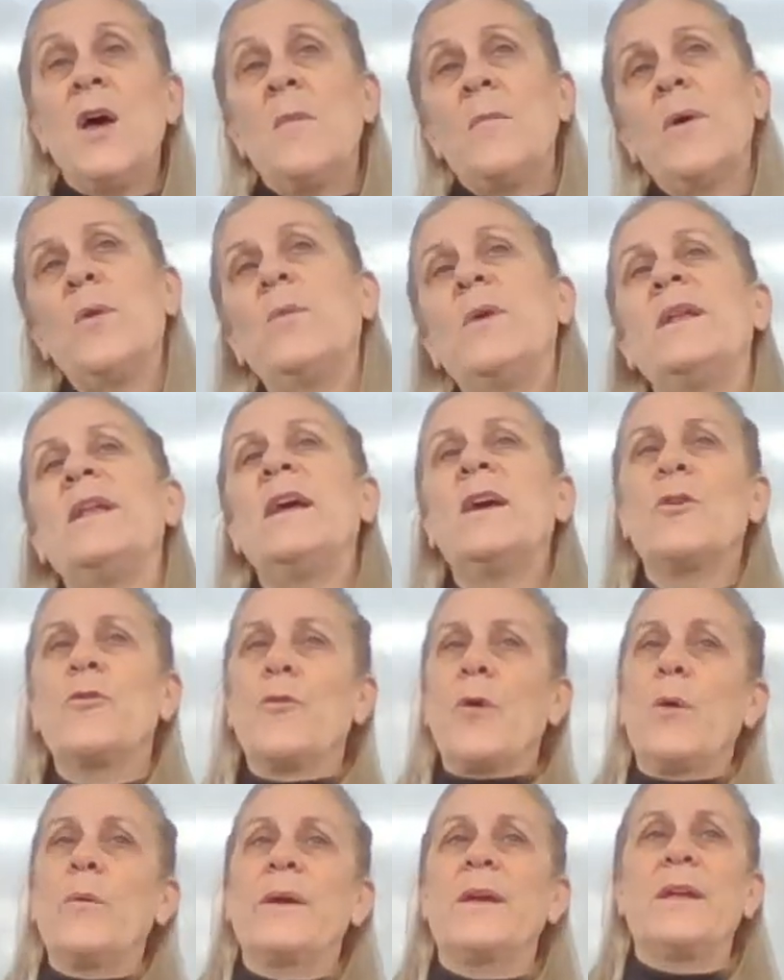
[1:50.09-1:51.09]
But we're now
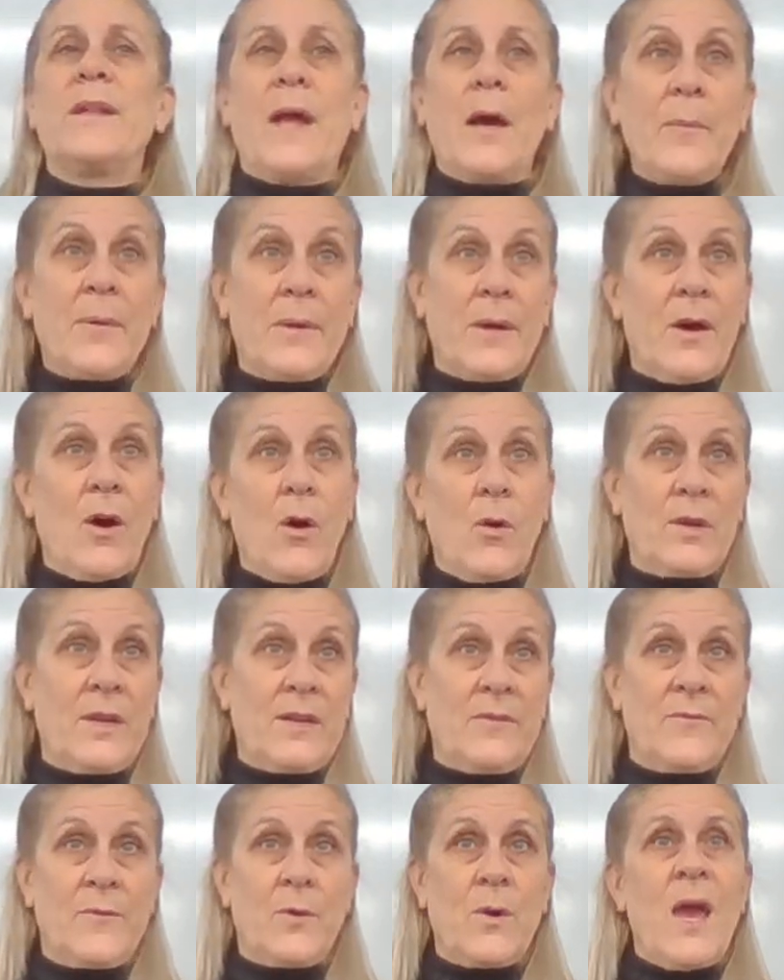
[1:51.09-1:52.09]
growing it up a whole
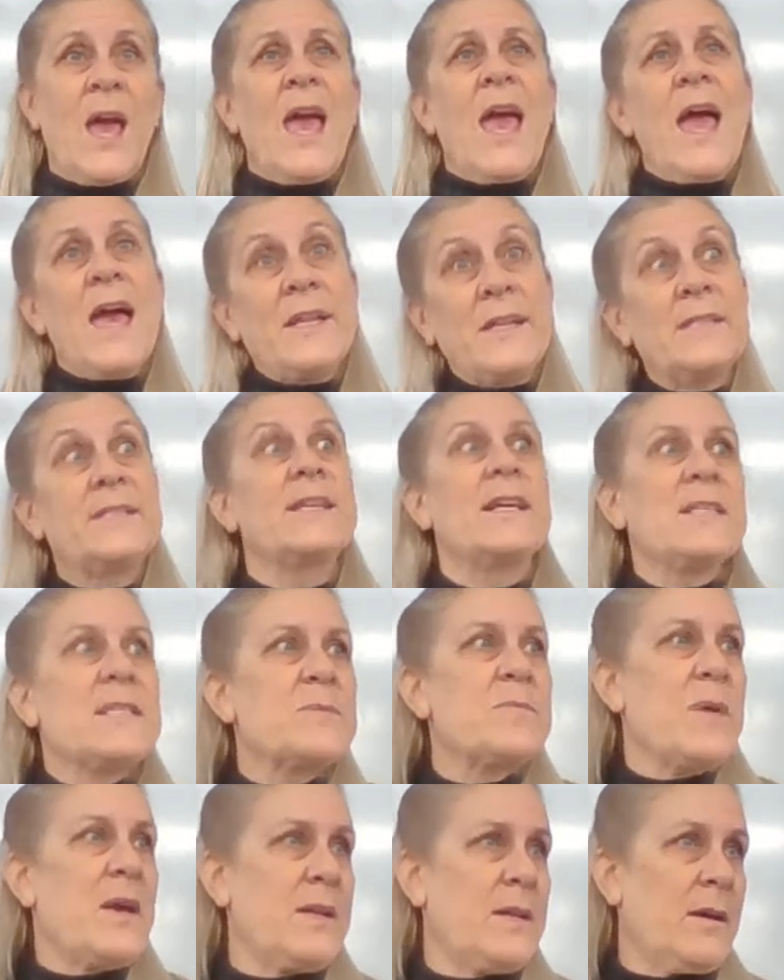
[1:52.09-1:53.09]
level, and it does
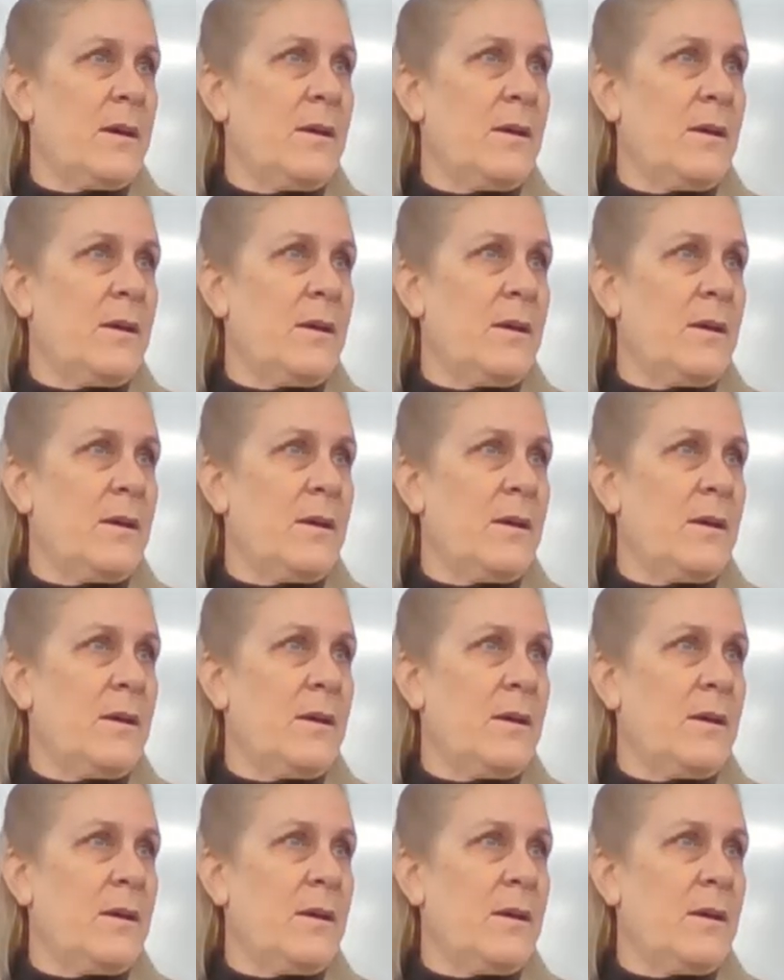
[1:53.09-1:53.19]
matter.